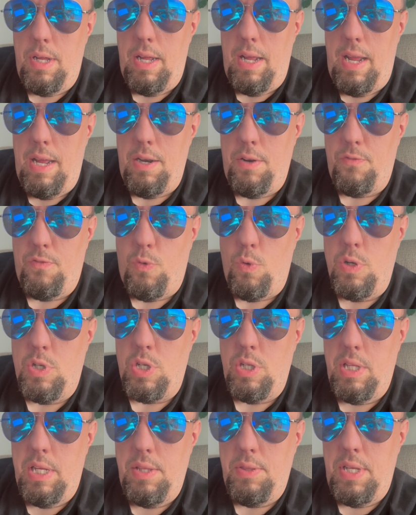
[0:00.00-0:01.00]
And
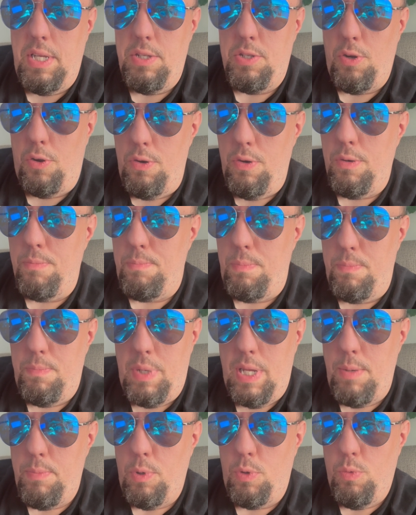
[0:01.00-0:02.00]
unfortunately, these are
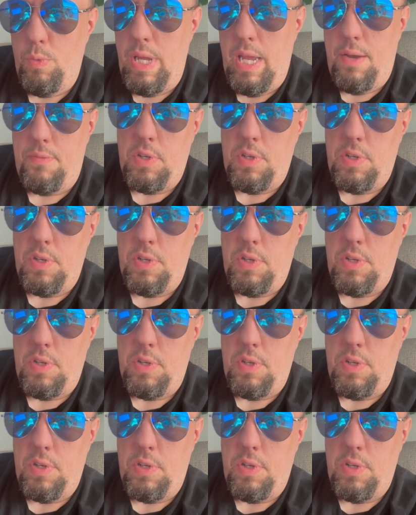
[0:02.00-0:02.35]
people we have